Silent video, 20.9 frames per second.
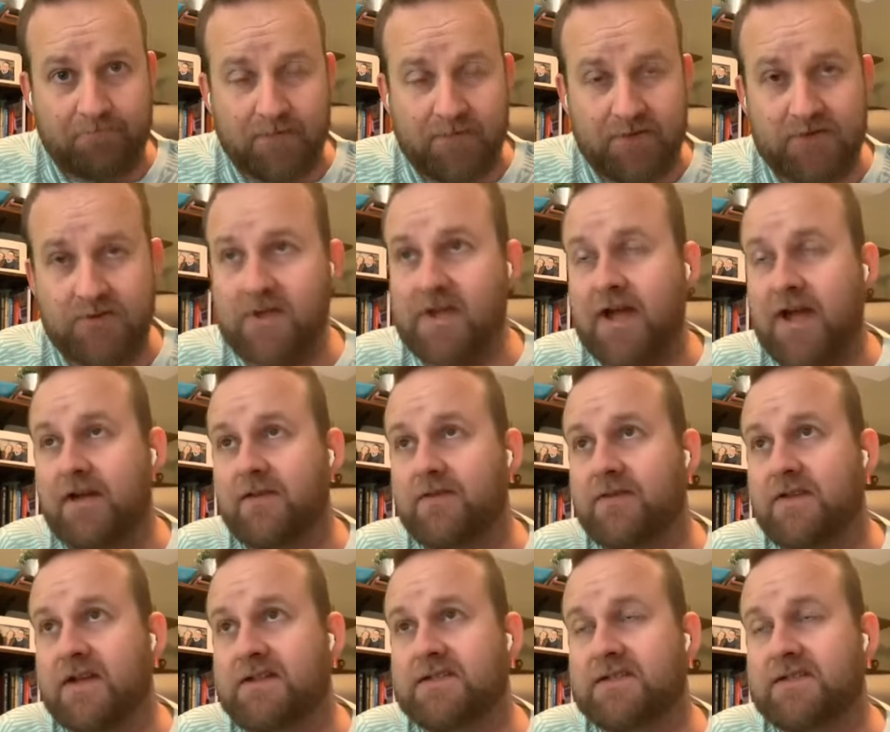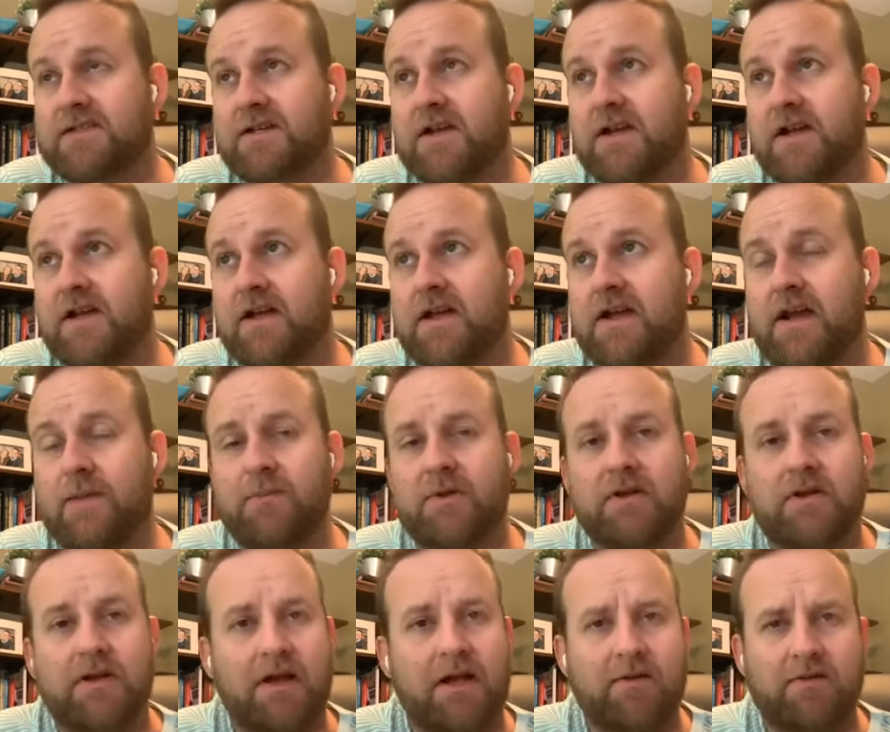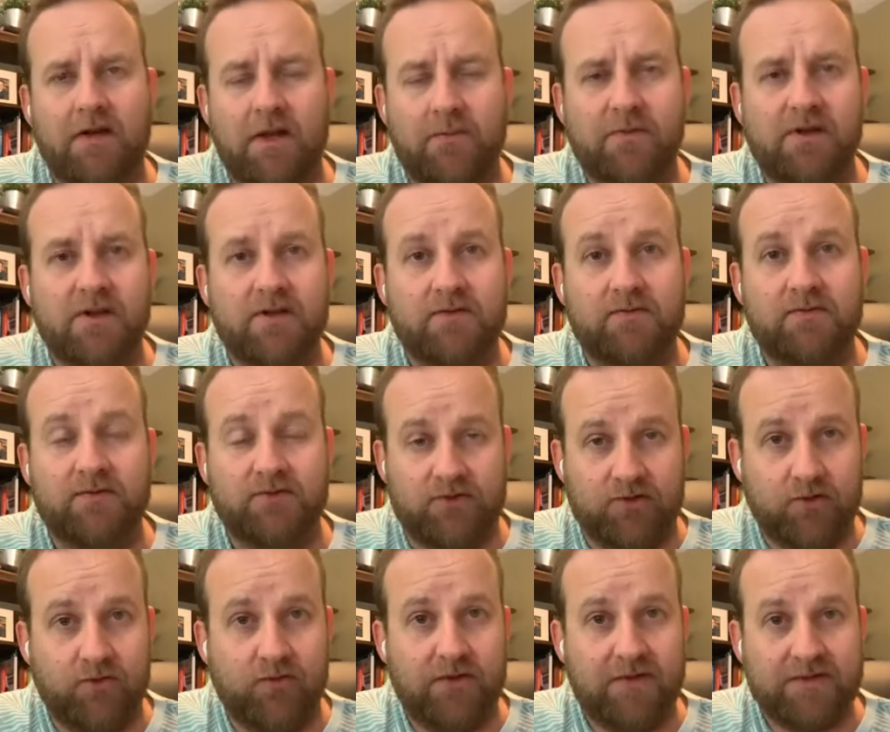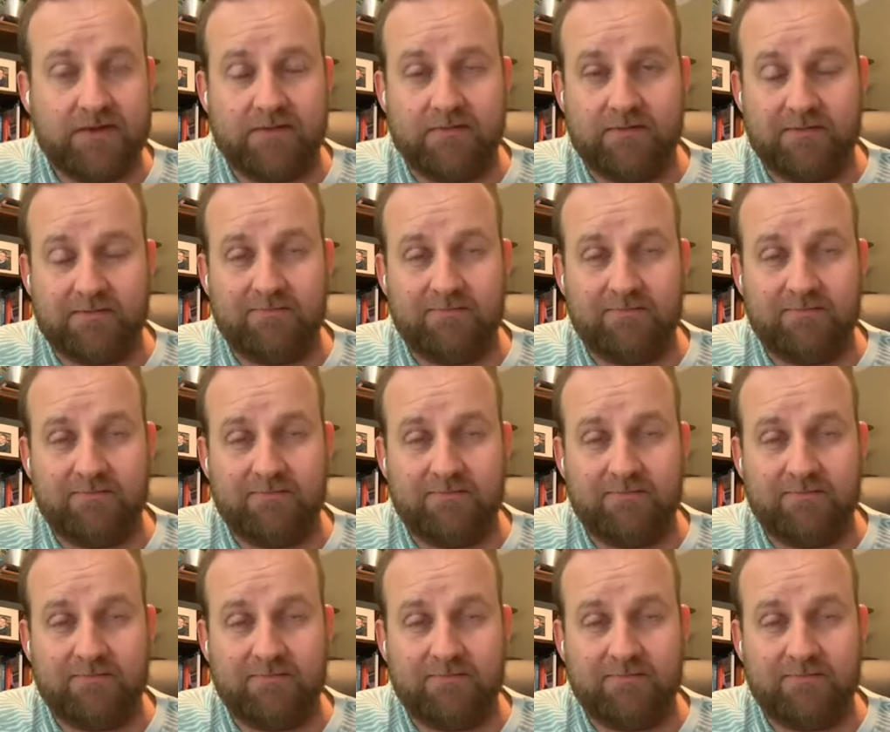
yeah, that's and I'm gonna do these.